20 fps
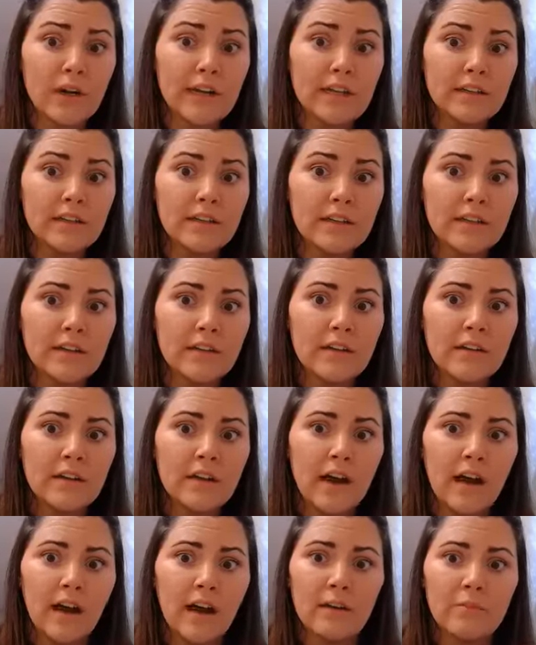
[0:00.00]
it?
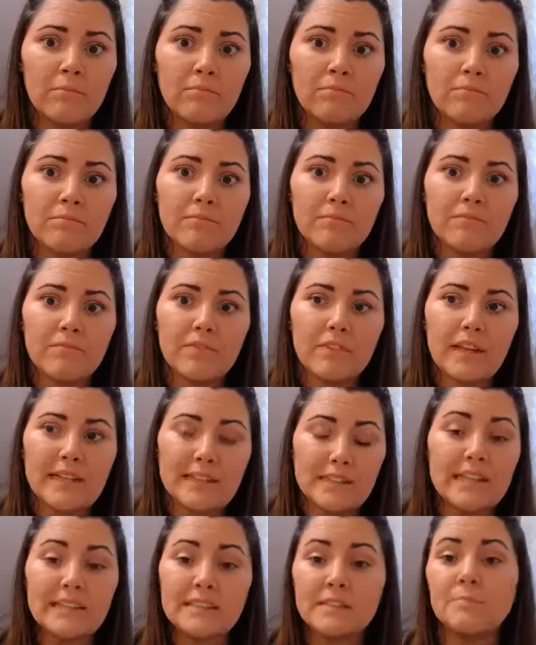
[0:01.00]
um,
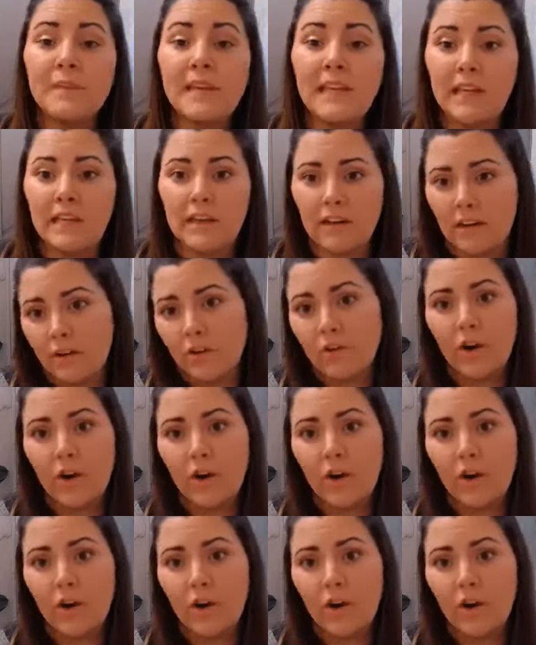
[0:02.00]
it, it's me.